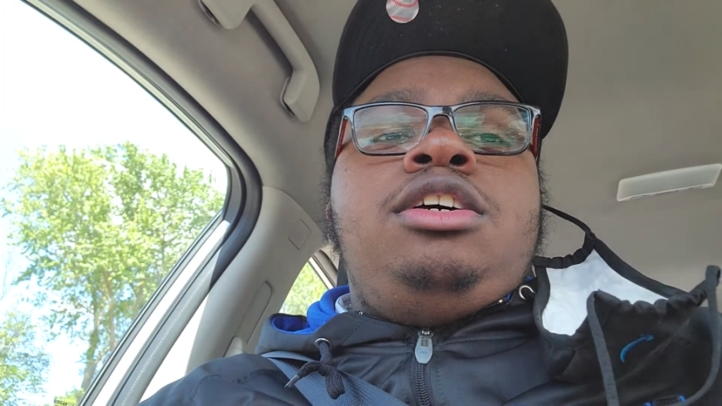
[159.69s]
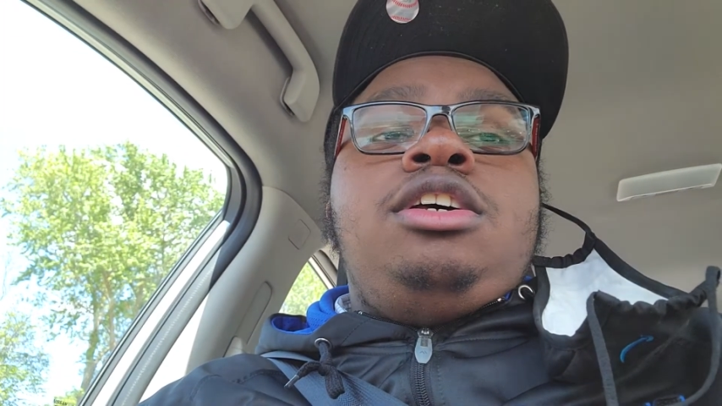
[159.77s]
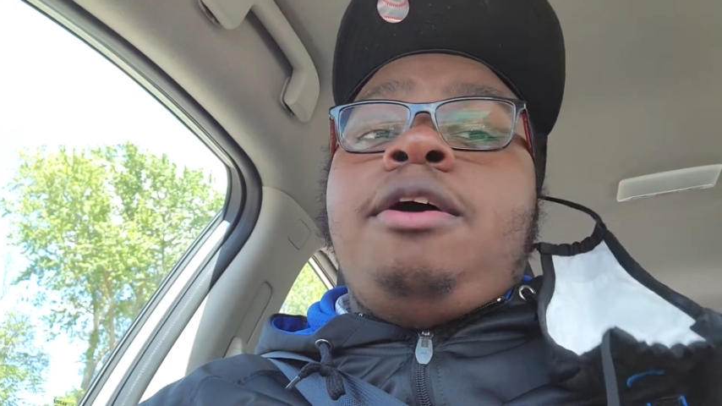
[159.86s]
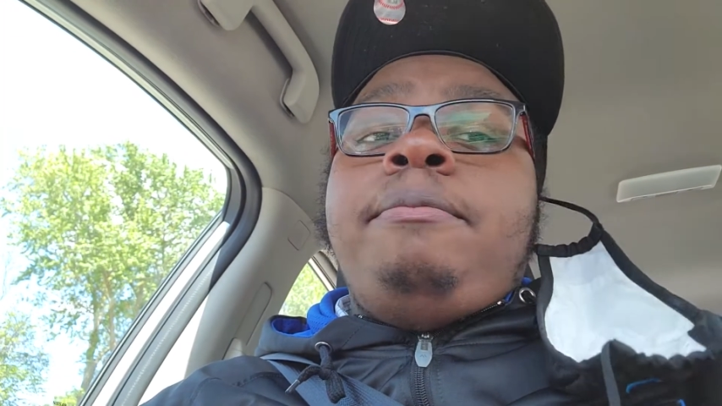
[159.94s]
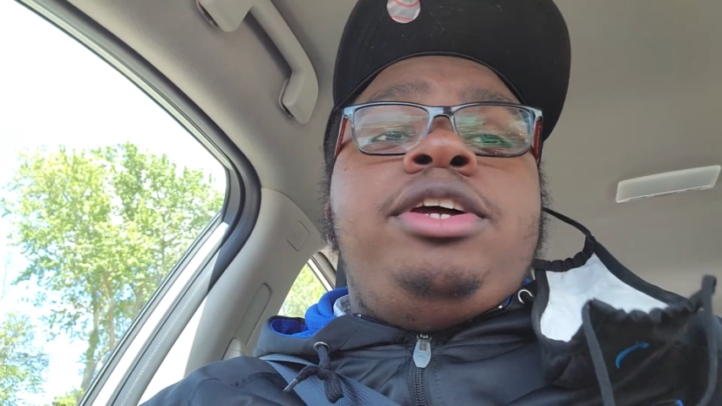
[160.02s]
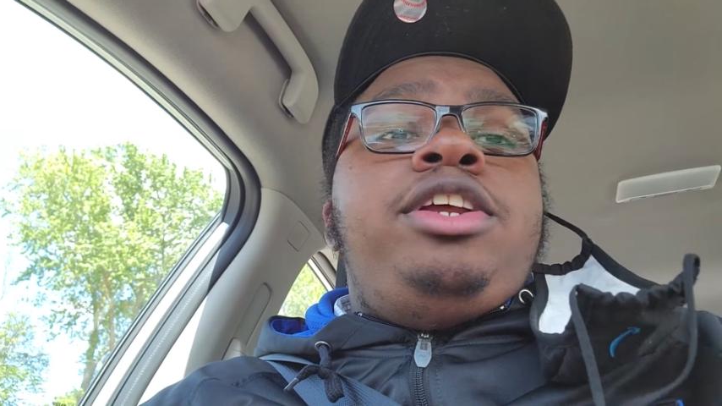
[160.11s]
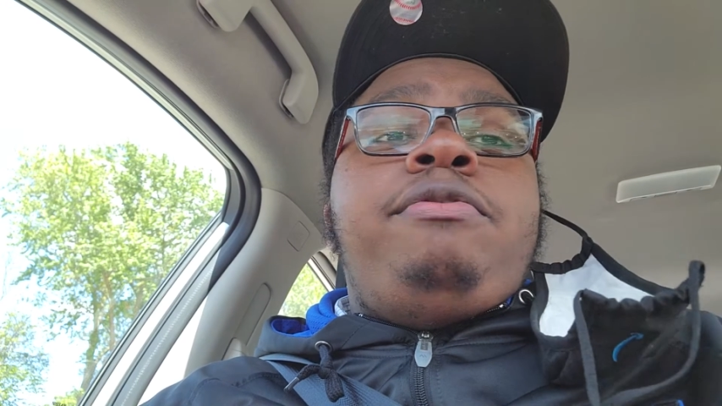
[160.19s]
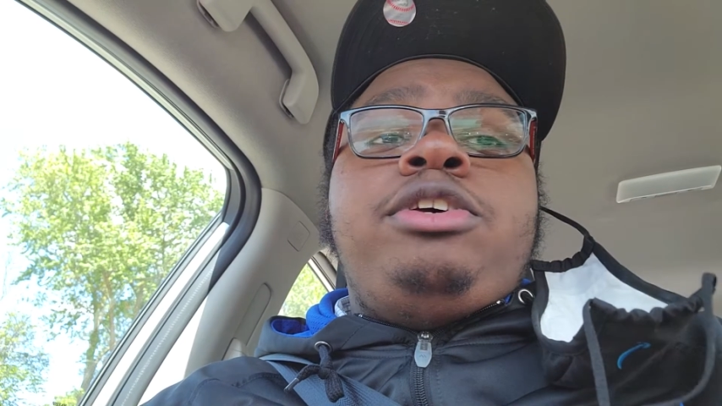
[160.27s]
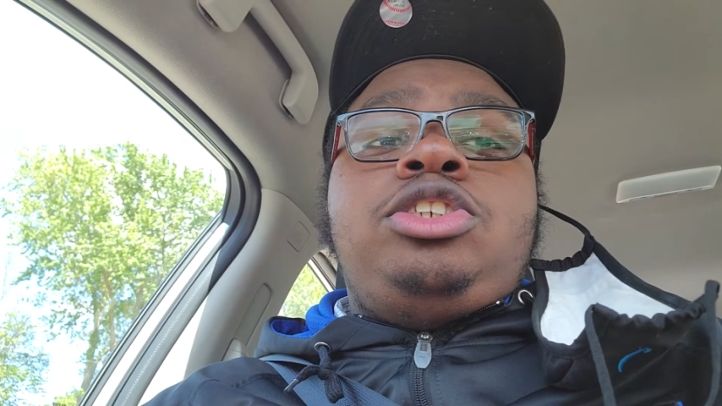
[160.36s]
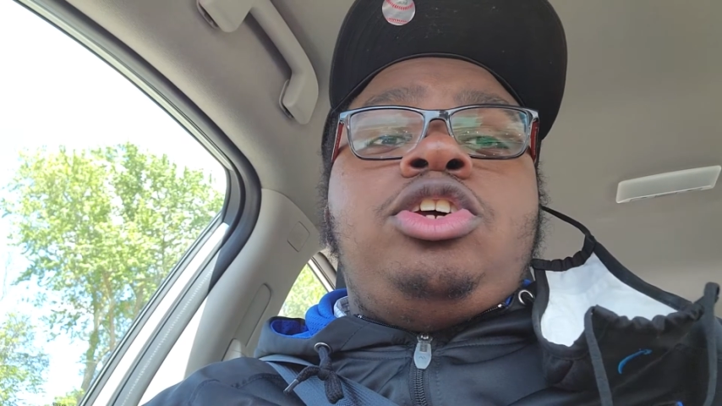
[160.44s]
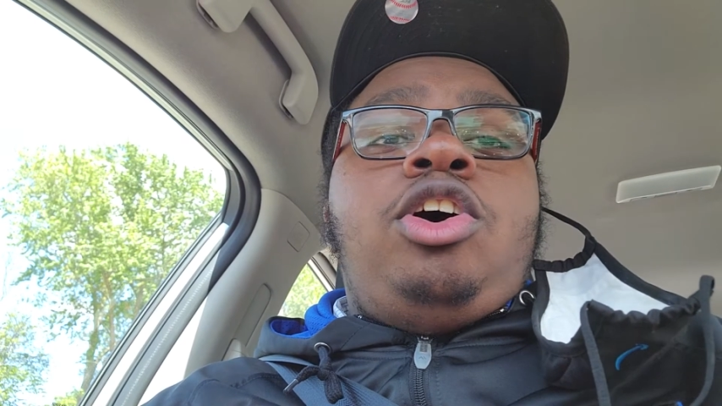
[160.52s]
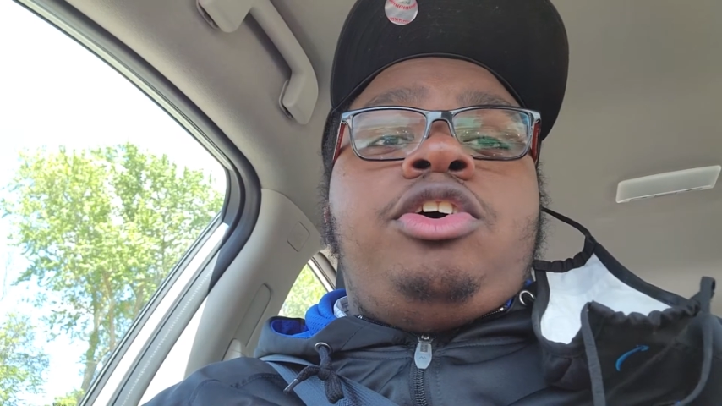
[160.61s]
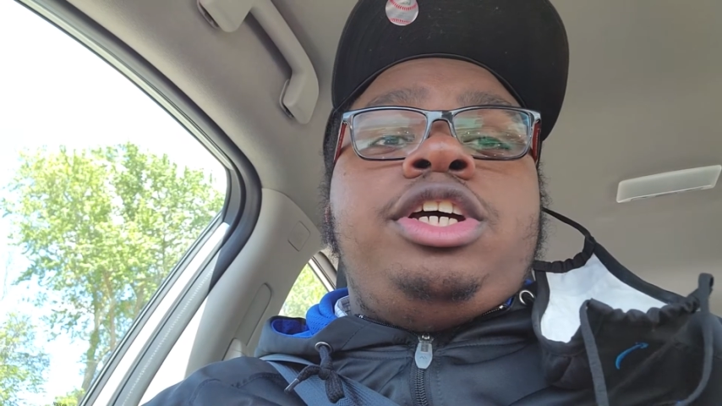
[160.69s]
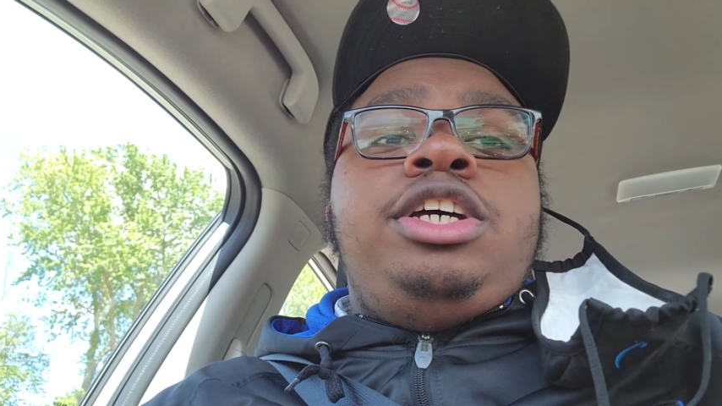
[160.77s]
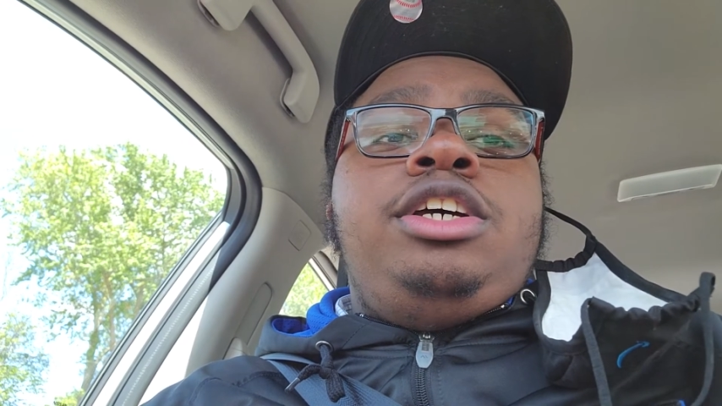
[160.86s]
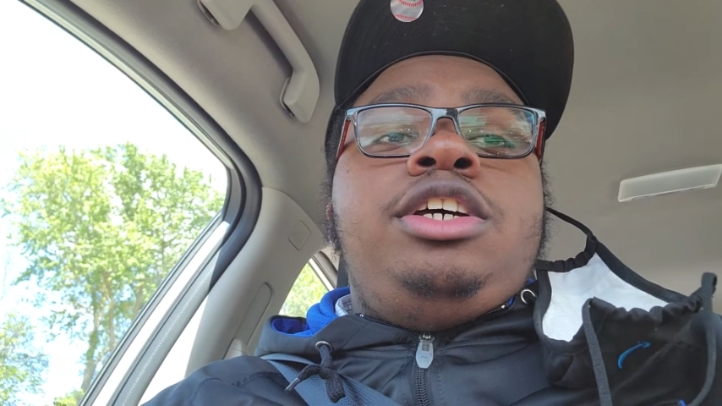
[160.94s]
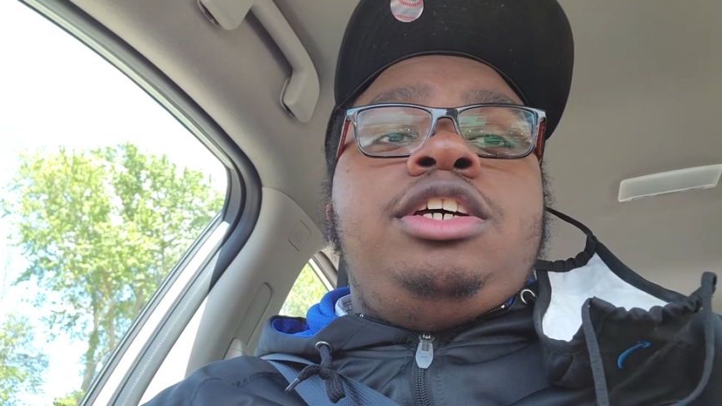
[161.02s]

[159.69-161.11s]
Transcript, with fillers: Gonna be a different story.